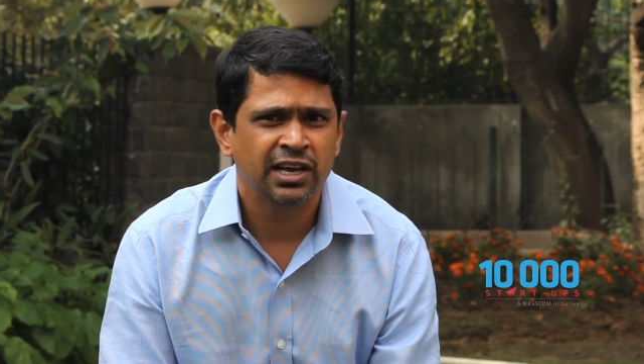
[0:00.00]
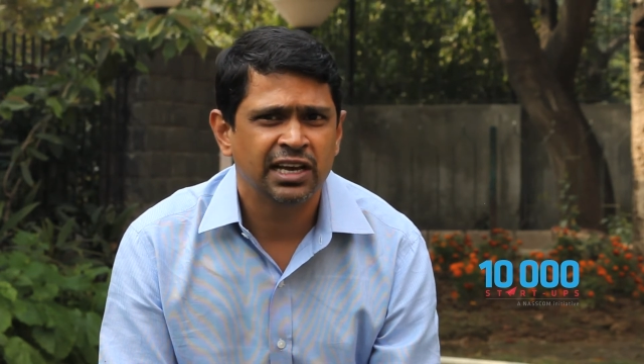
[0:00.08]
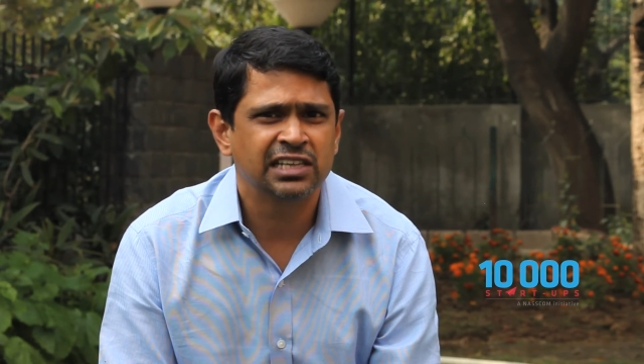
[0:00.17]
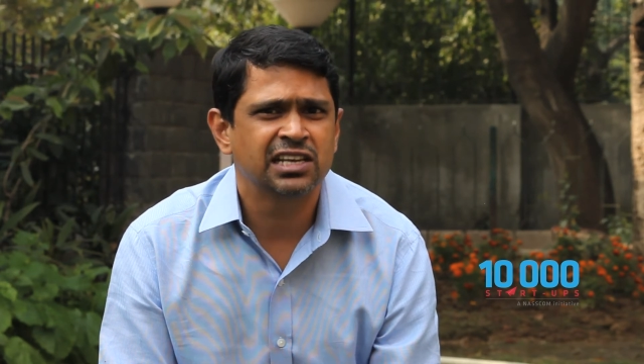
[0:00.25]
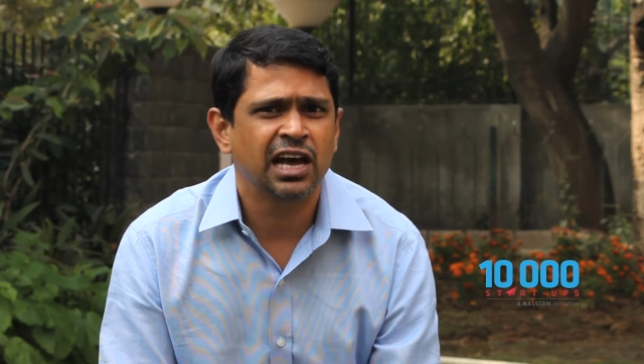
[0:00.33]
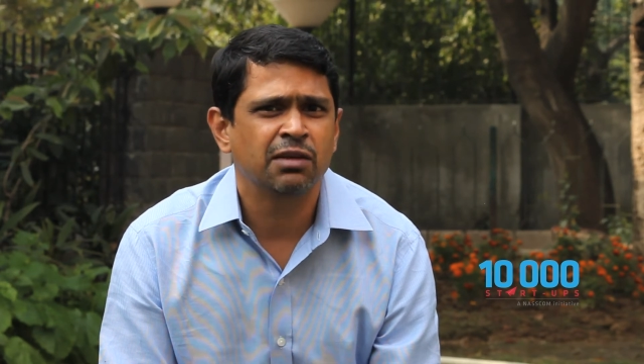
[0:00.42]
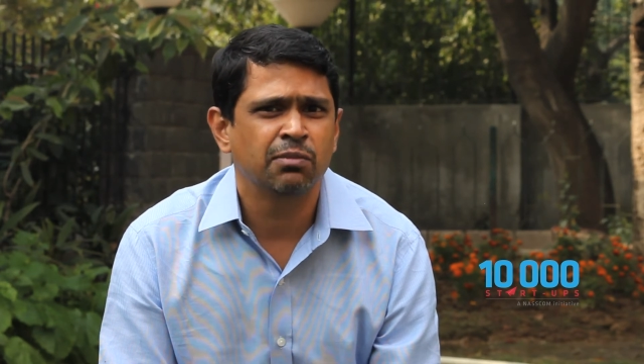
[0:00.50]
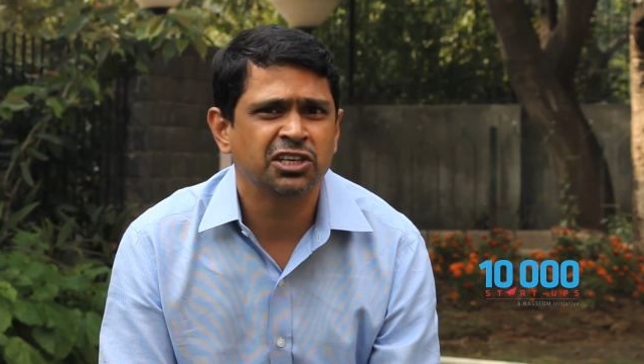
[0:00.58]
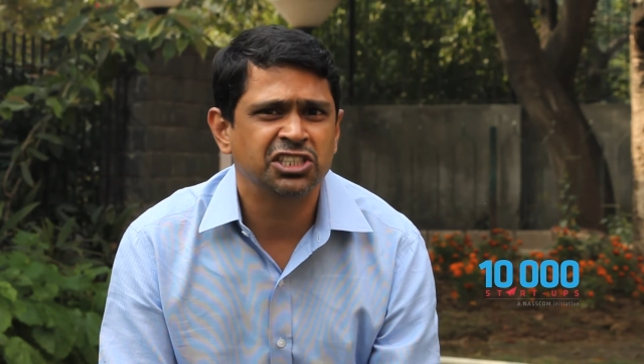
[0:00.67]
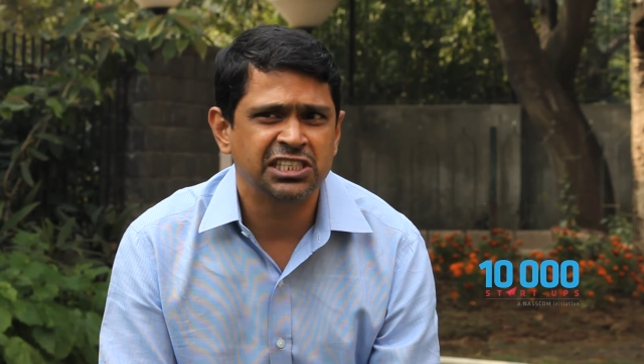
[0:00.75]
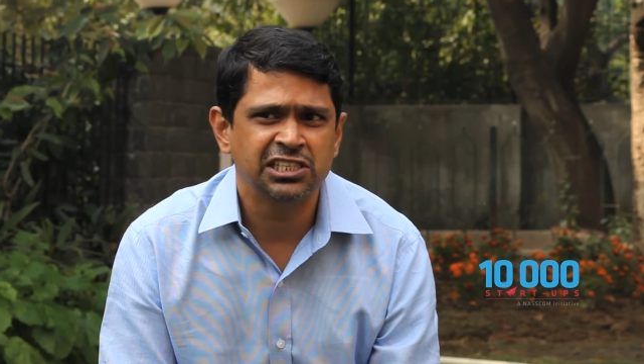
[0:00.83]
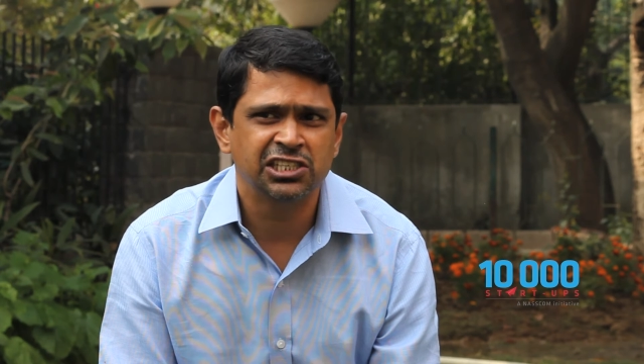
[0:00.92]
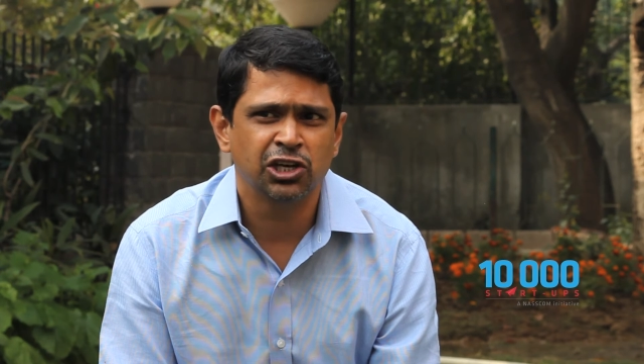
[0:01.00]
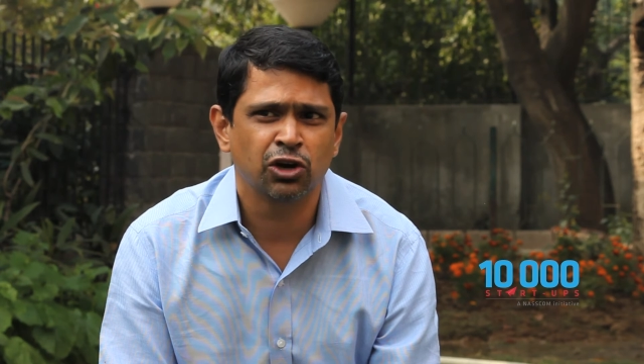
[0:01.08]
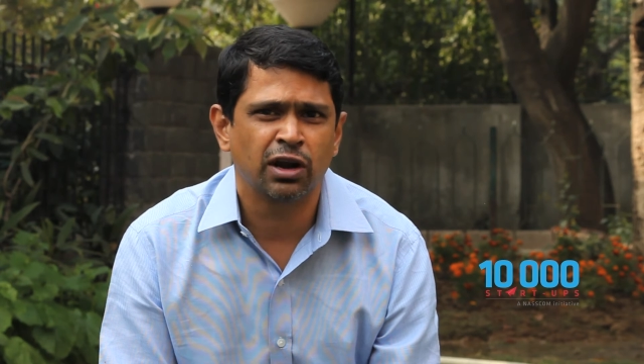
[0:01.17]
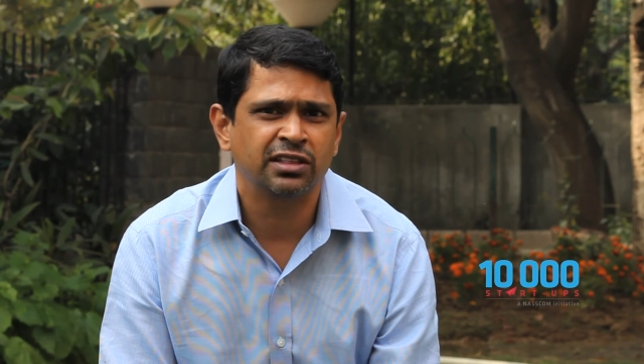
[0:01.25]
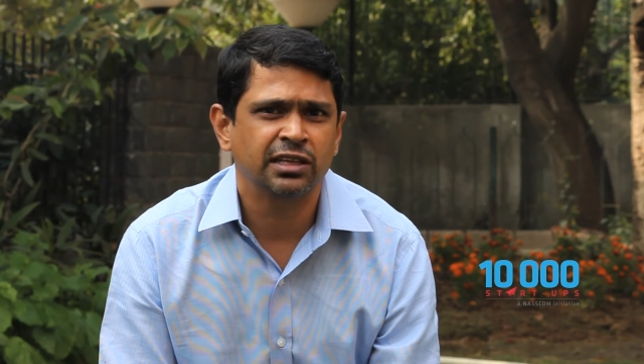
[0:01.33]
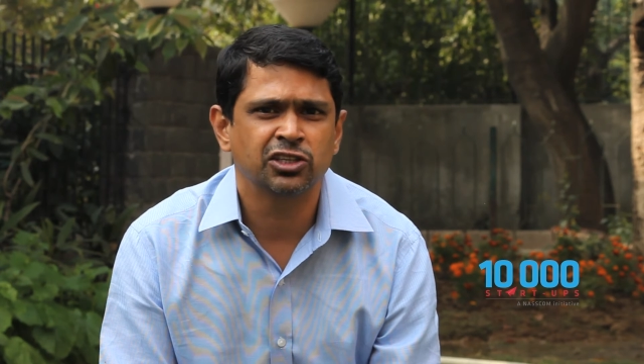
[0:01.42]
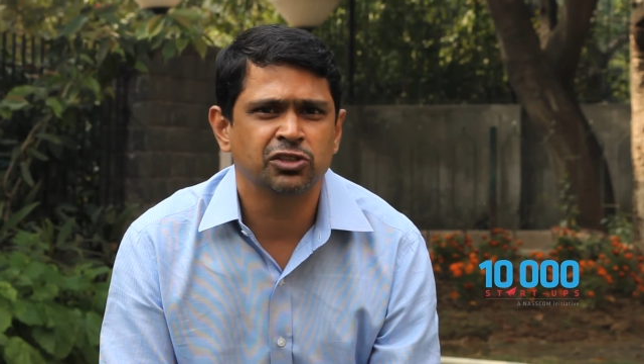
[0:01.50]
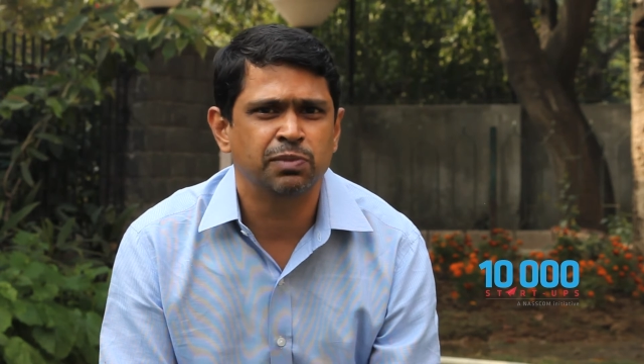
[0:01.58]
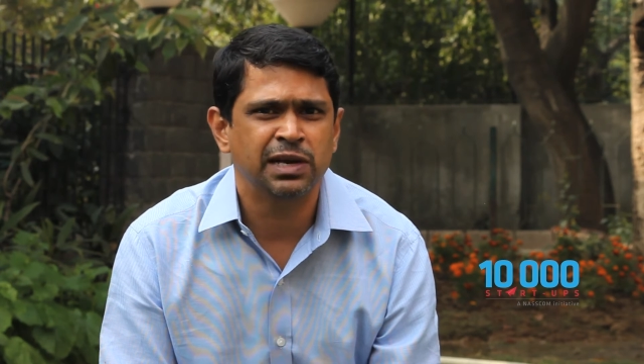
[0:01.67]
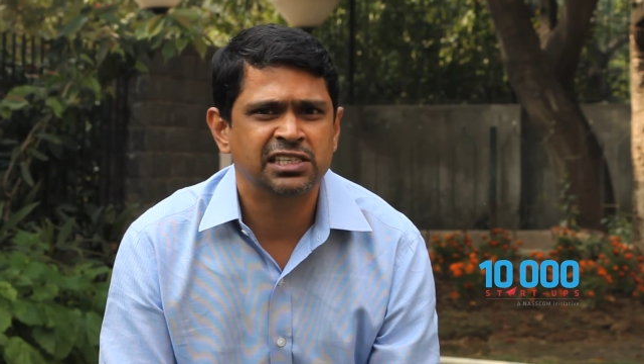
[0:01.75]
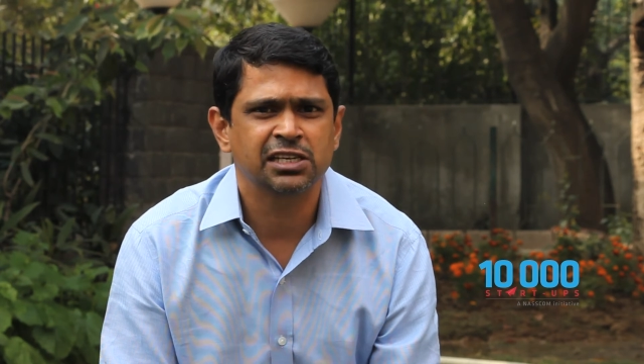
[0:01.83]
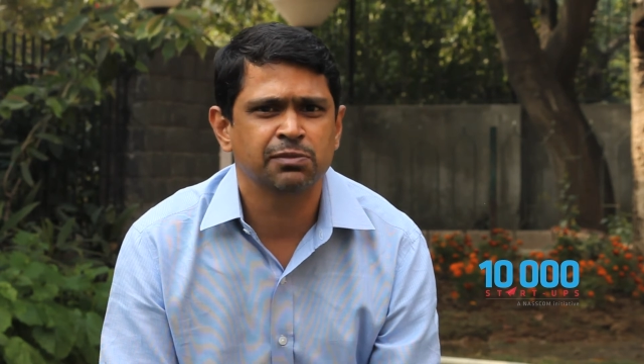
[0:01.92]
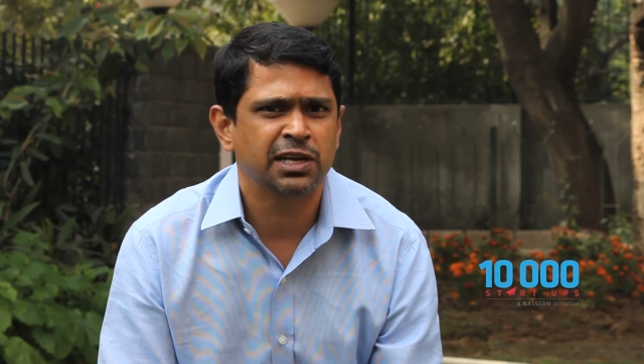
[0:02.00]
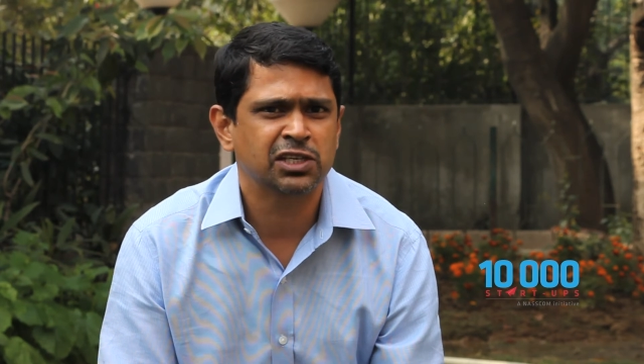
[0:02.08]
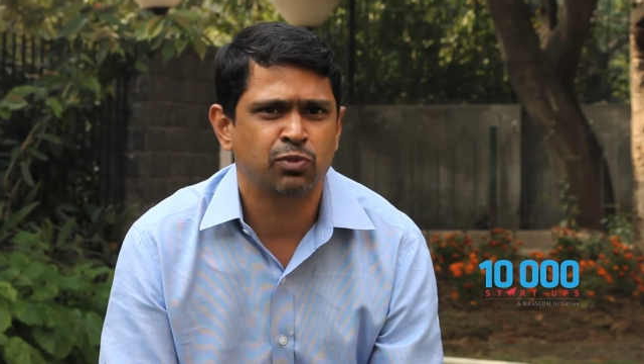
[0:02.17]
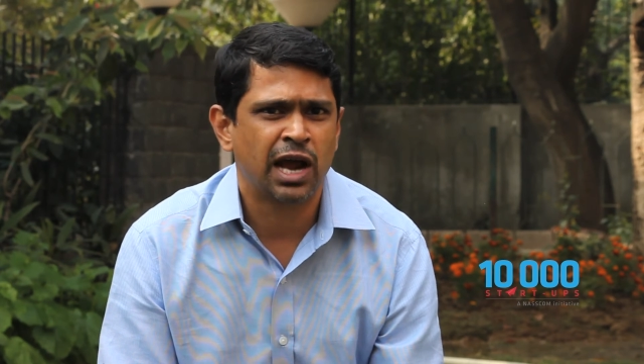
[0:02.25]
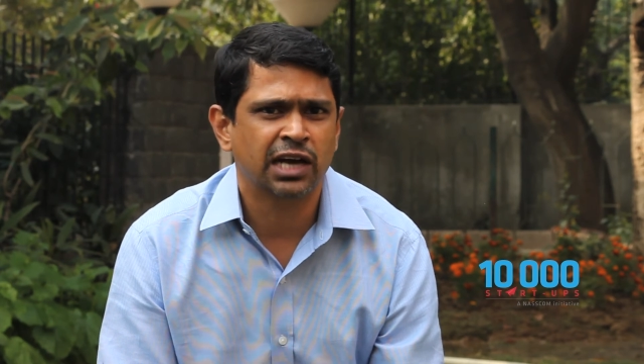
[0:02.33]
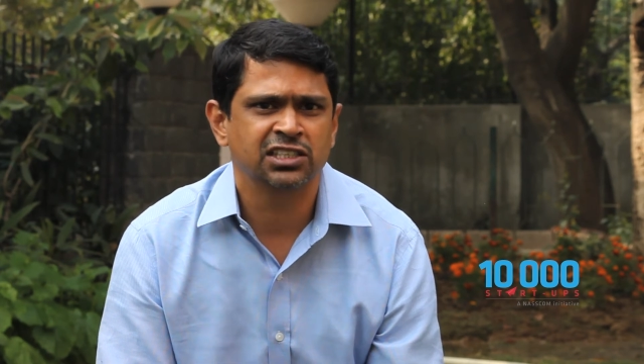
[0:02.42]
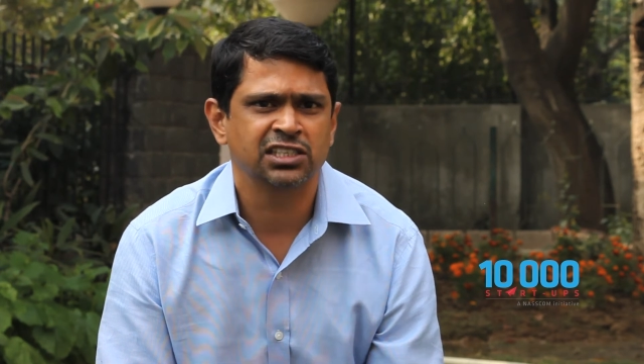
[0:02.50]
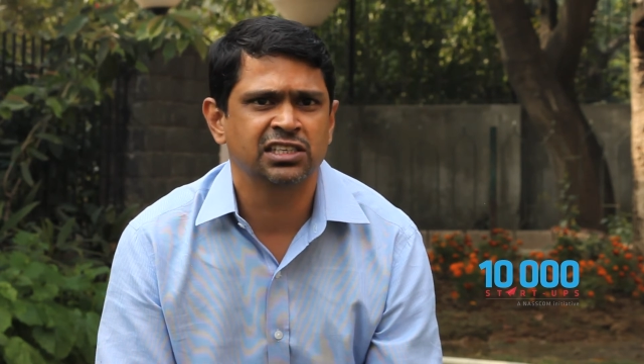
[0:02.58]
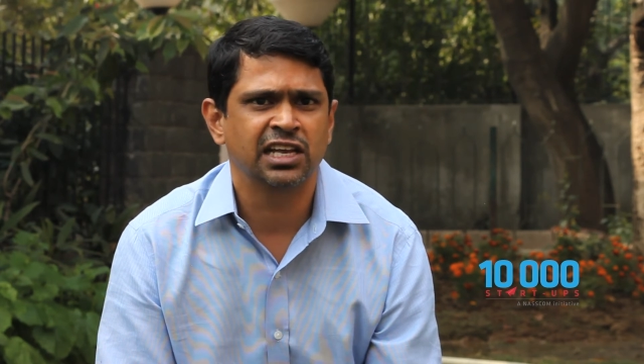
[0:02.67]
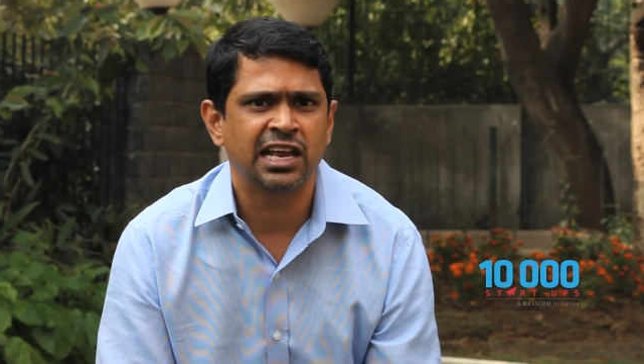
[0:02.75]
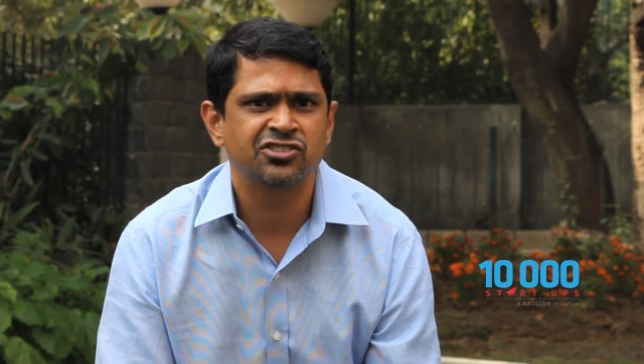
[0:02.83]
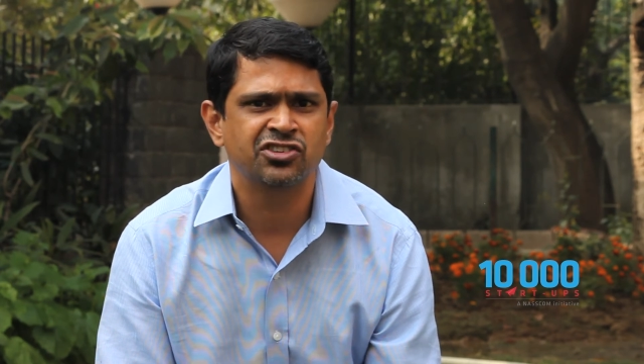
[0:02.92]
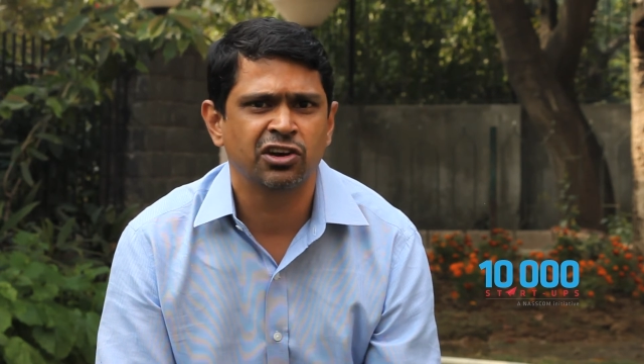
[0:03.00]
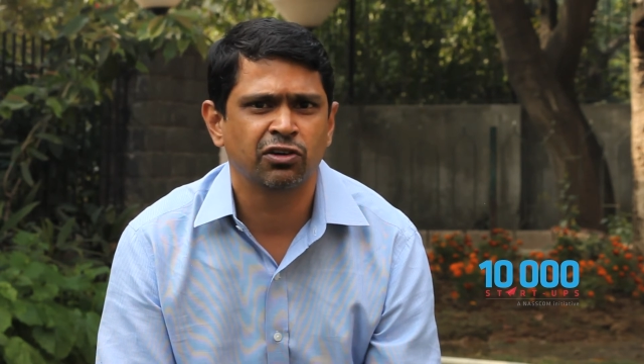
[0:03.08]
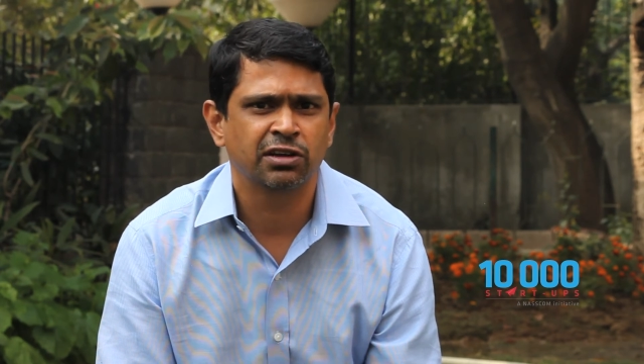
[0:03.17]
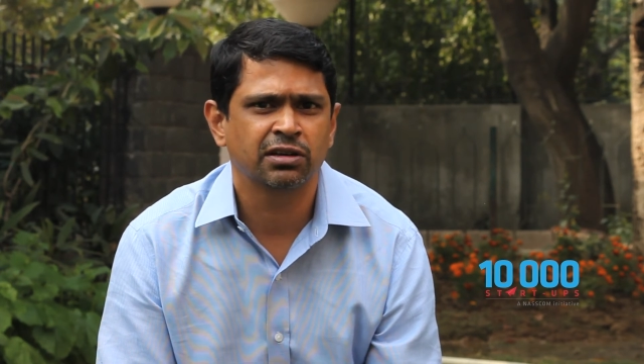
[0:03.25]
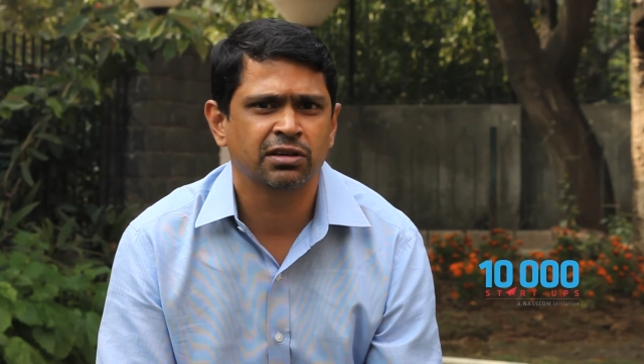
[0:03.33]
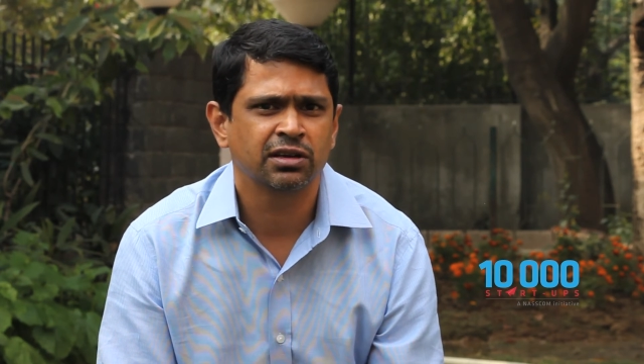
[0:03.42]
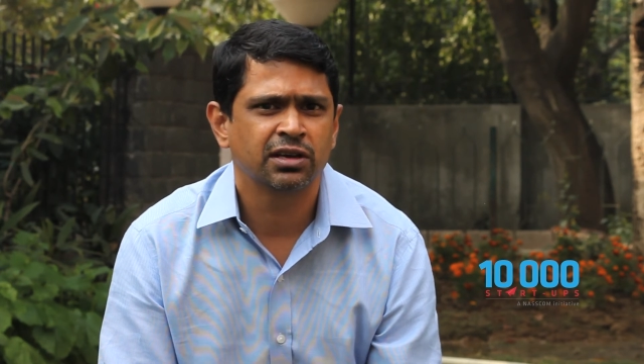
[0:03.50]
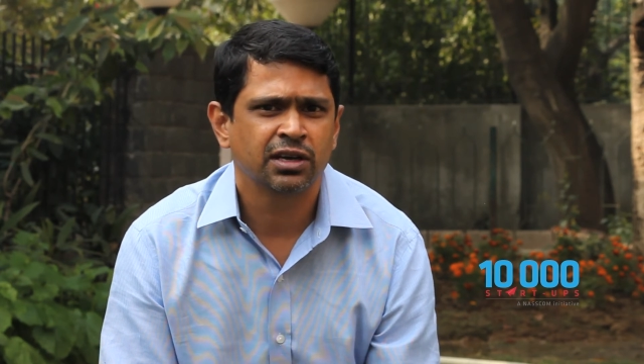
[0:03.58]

It's gotten much easier. I think there's basic best practices that engineering